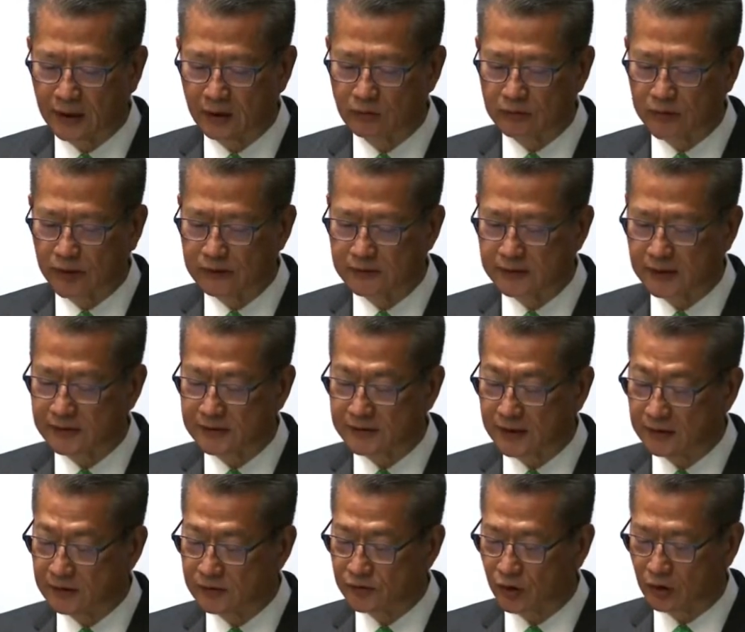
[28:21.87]
To enable
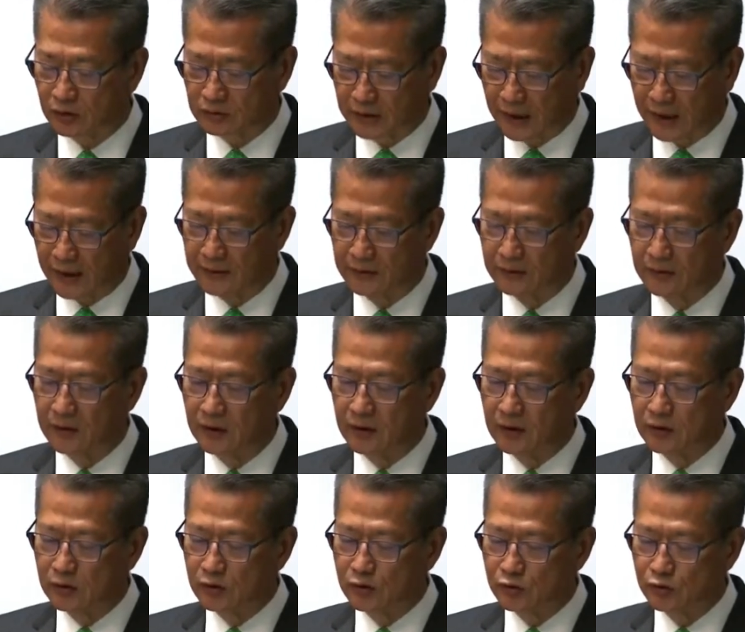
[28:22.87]
our economy to
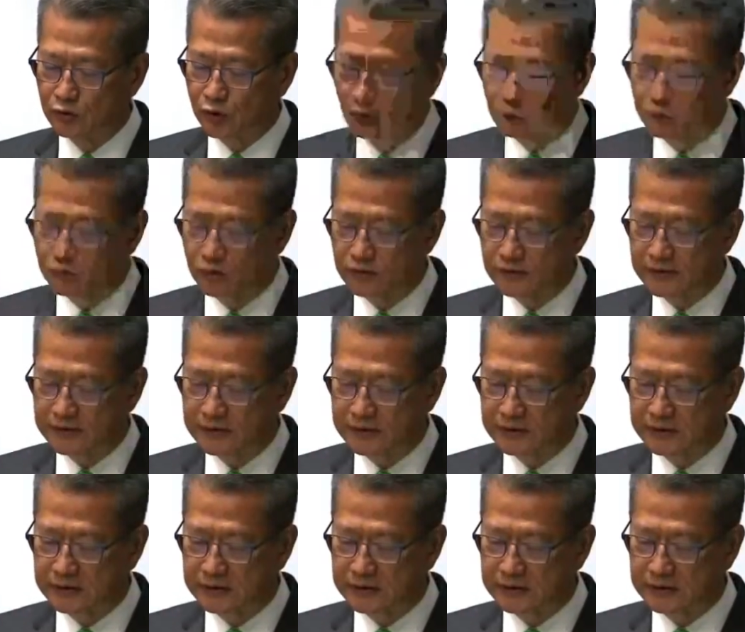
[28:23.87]
revive after the epidemic,